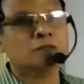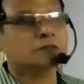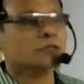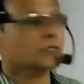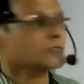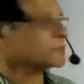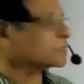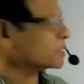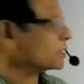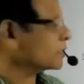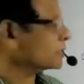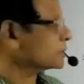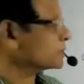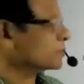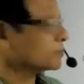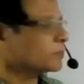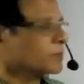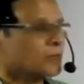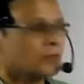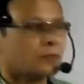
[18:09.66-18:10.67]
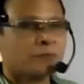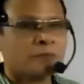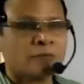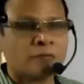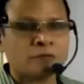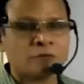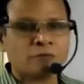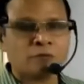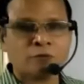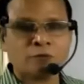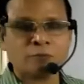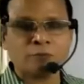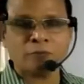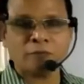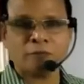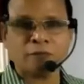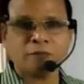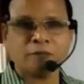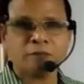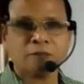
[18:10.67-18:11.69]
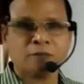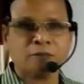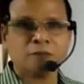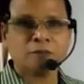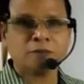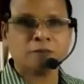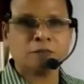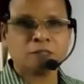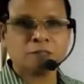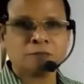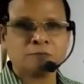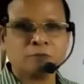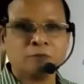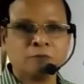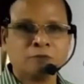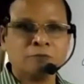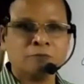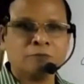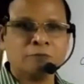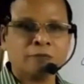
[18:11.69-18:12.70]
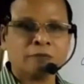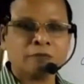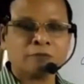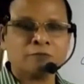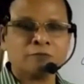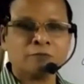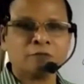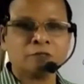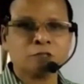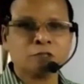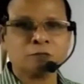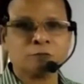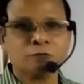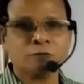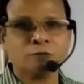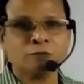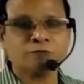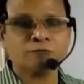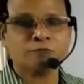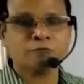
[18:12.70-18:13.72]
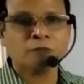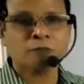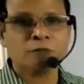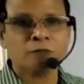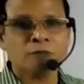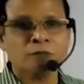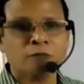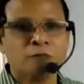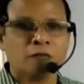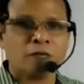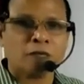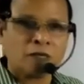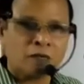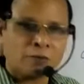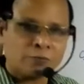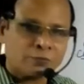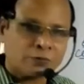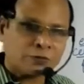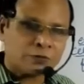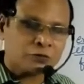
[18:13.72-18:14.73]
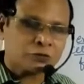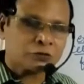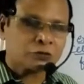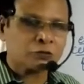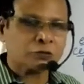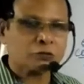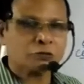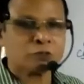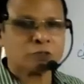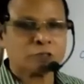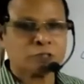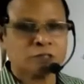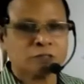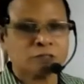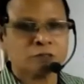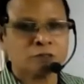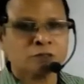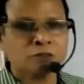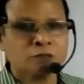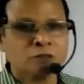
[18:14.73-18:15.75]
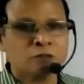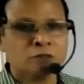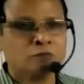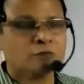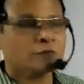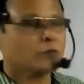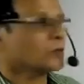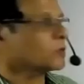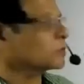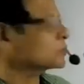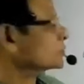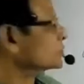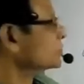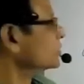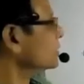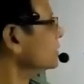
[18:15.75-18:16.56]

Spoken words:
Just like the blood bank for blood, the sperm bank for sperm, embryo storage, we also